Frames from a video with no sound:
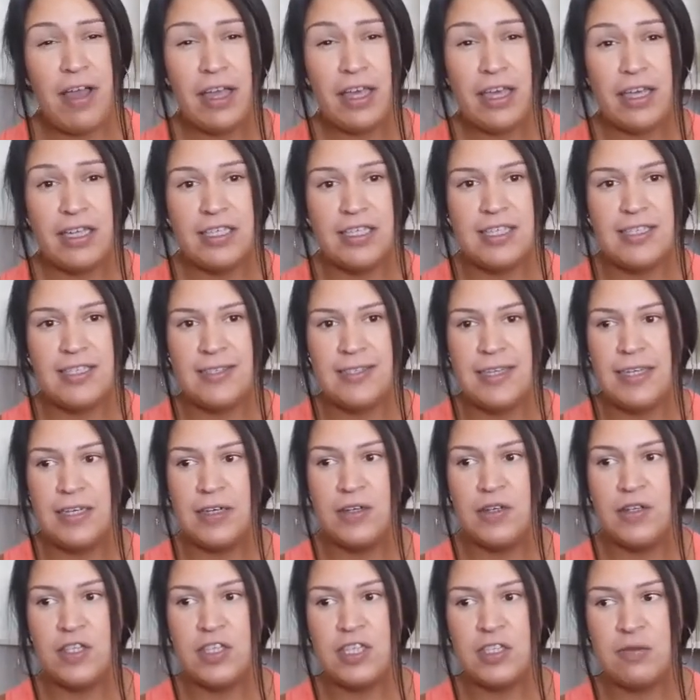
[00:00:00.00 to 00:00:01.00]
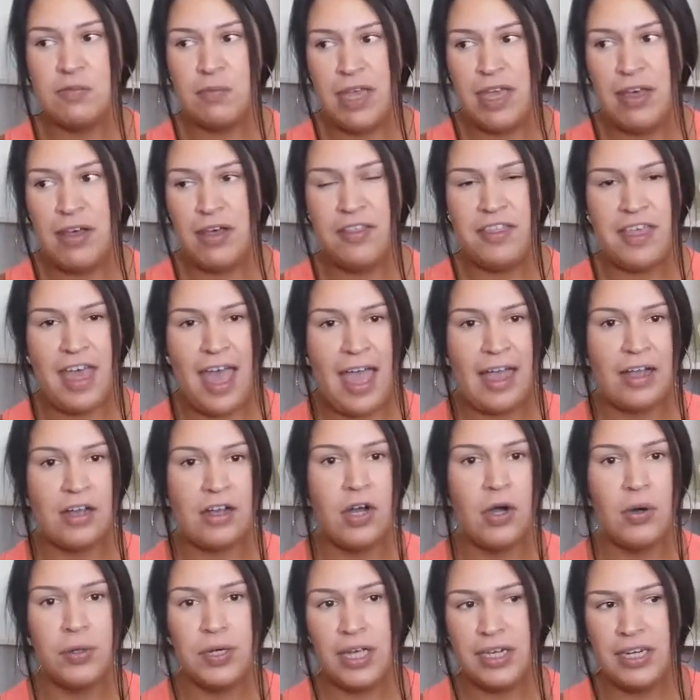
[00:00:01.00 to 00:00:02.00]
I could still smell that
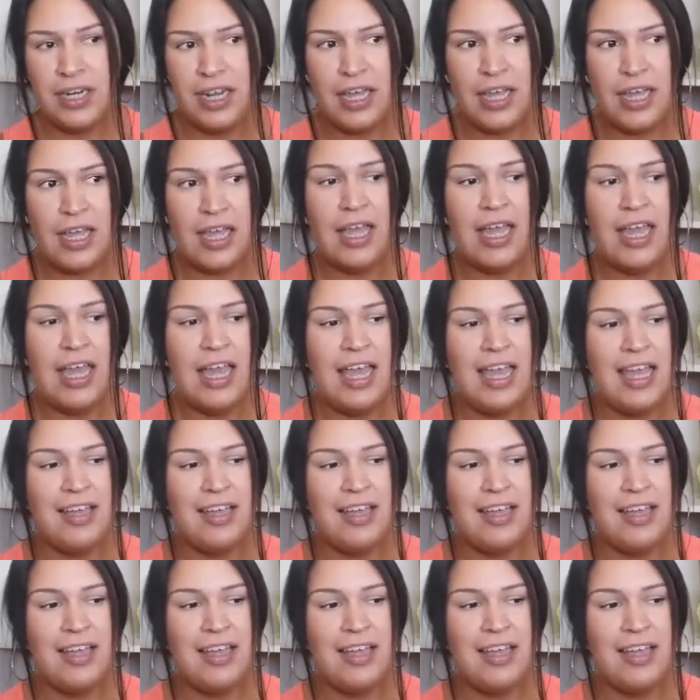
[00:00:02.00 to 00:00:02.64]
coconut